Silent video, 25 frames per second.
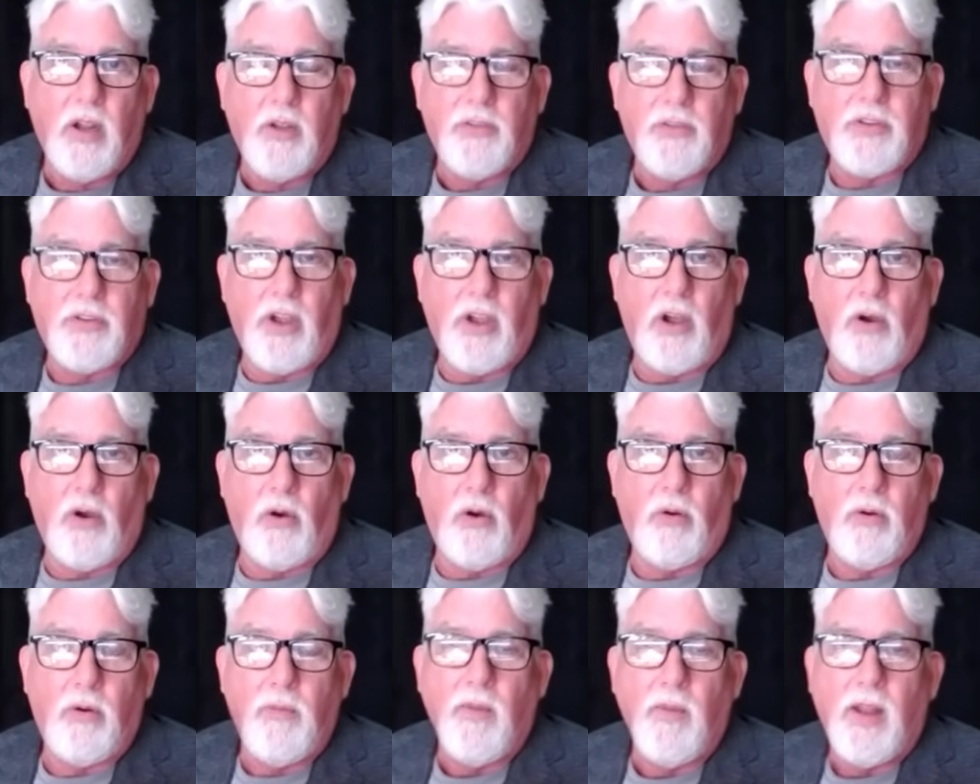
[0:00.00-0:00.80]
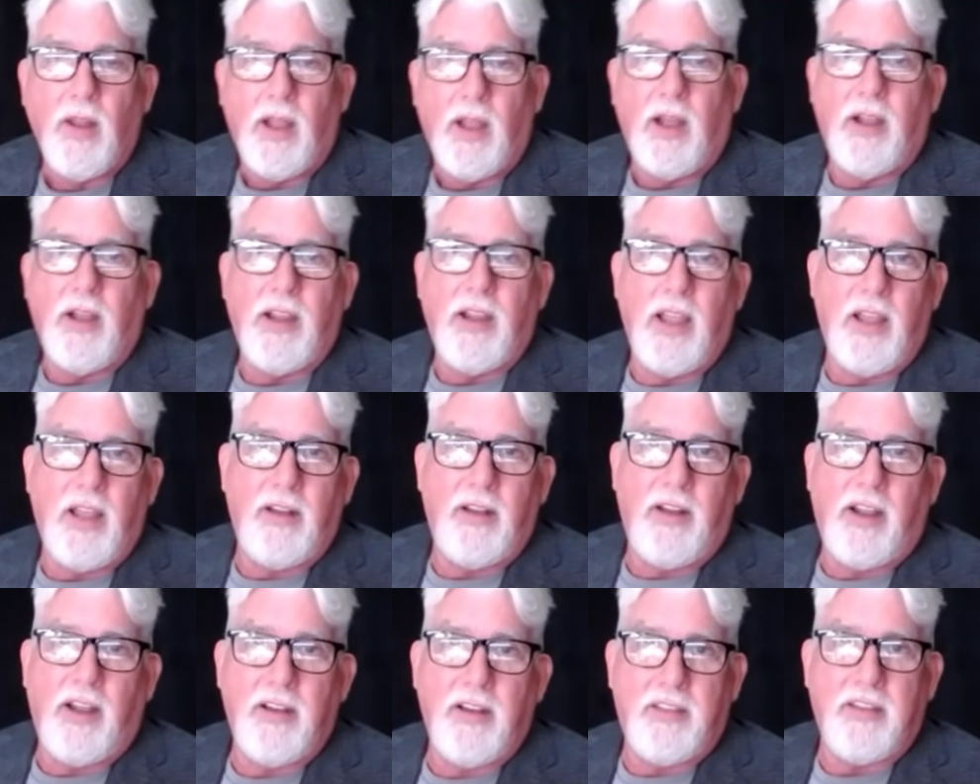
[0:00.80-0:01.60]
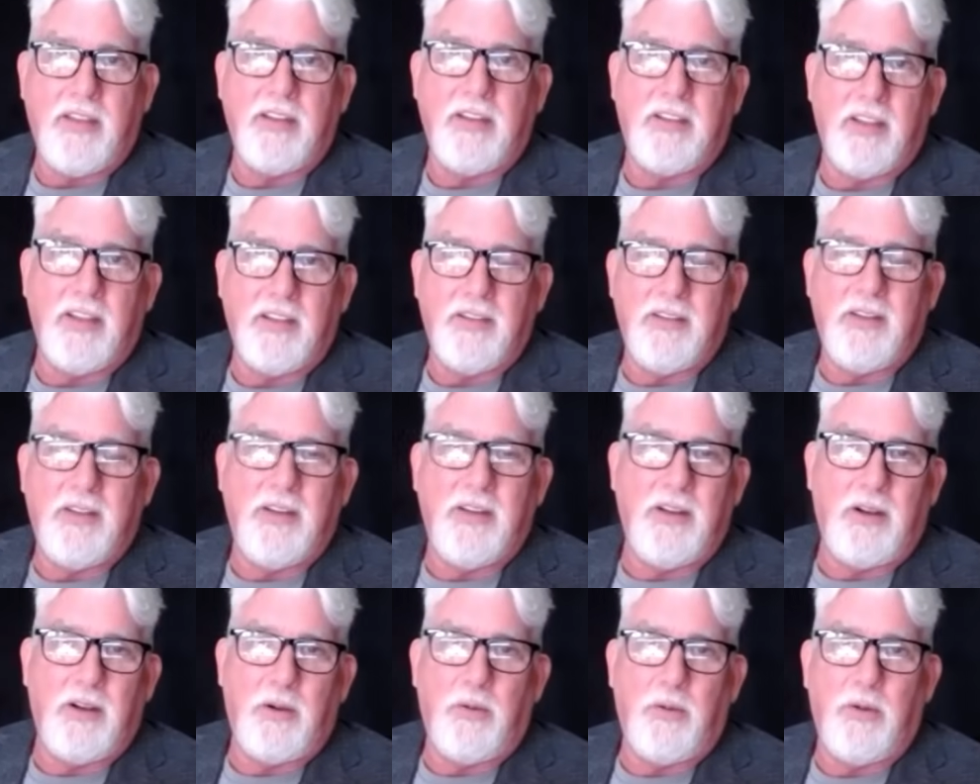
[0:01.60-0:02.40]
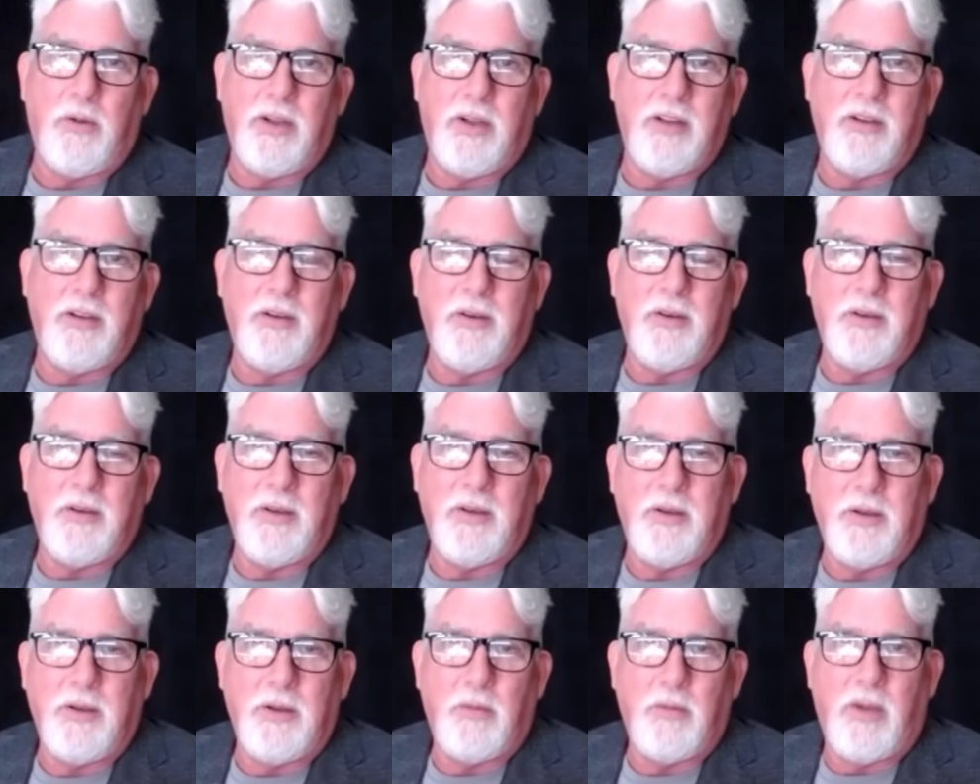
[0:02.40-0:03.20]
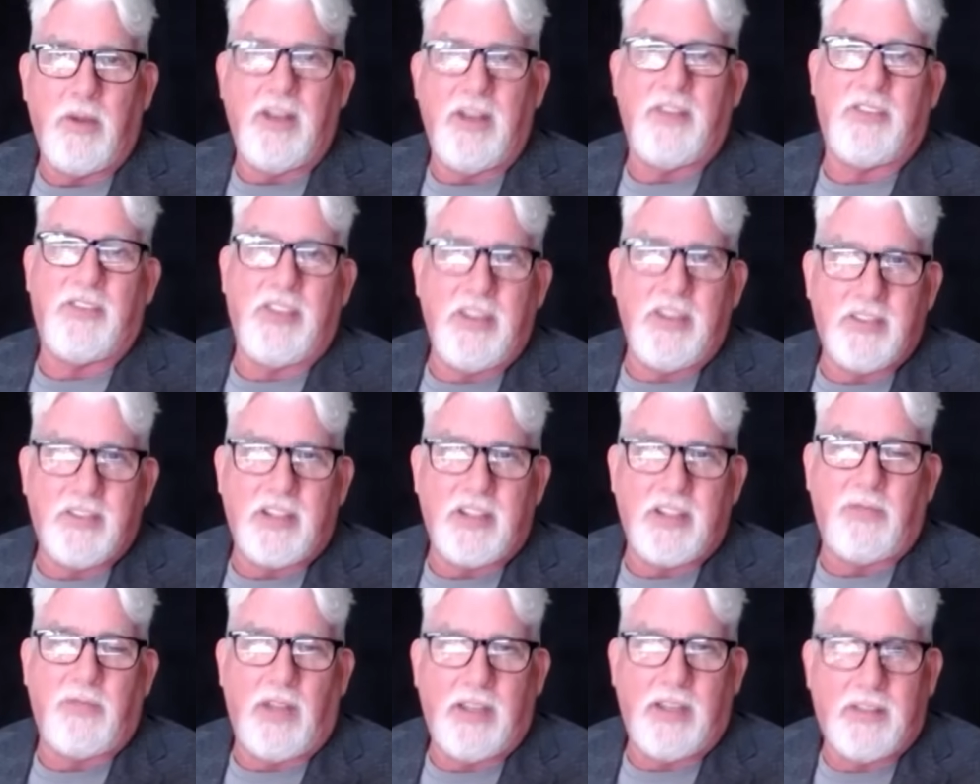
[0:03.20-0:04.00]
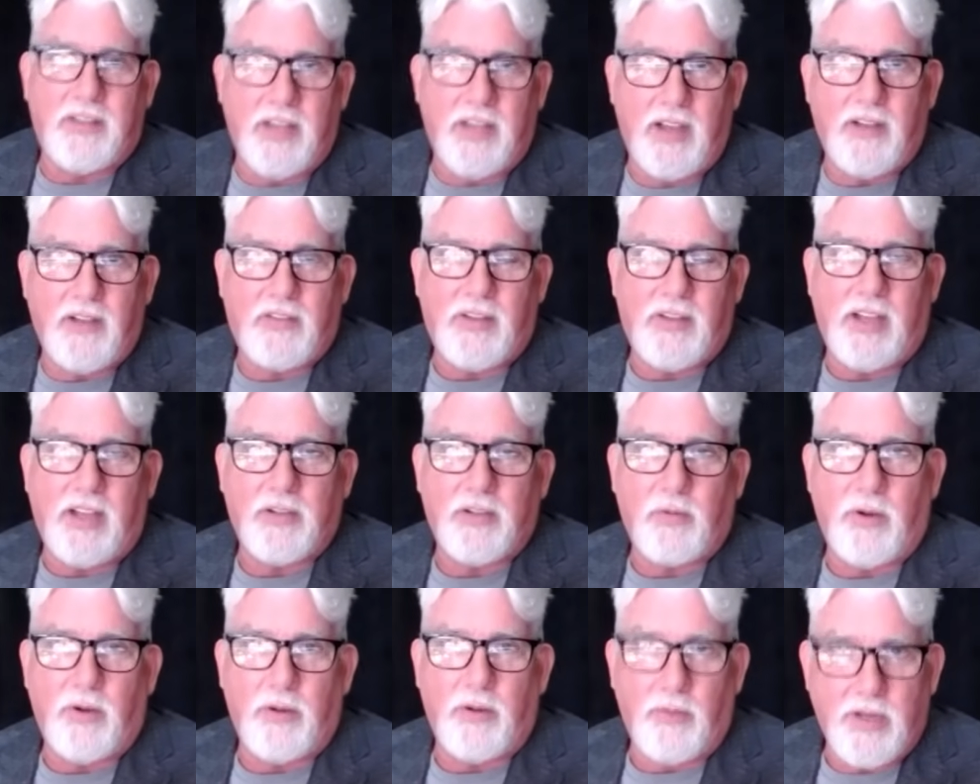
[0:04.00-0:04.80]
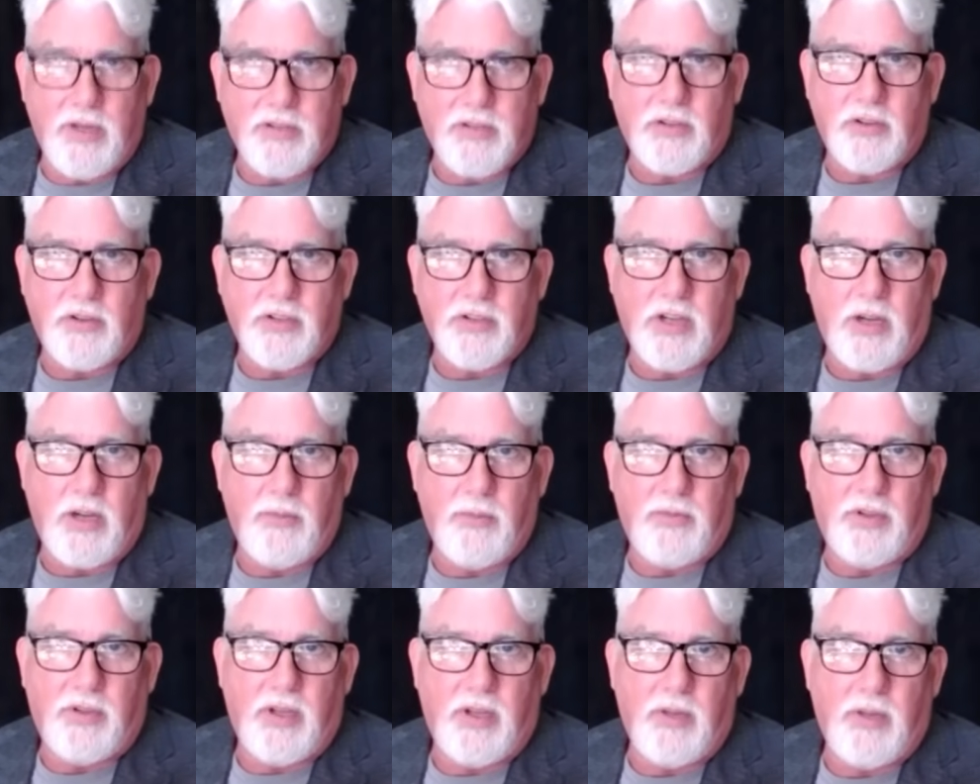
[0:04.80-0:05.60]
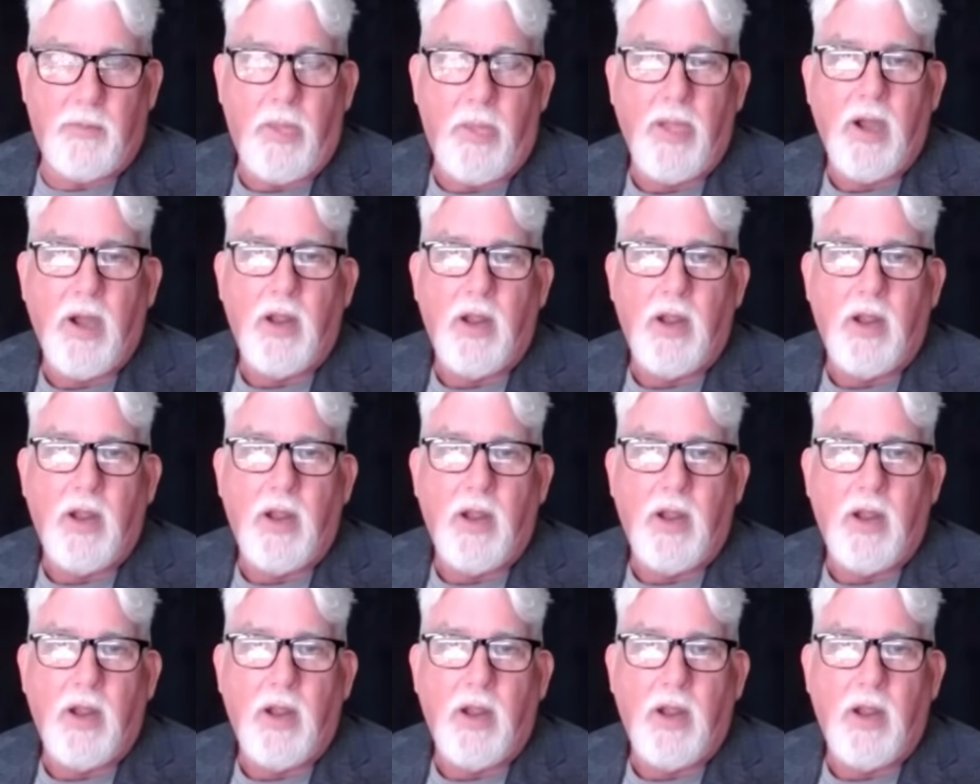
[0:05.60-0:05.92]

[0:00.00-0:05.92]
So again, I think that, when you want to see stuff like this, that's where the research comes in.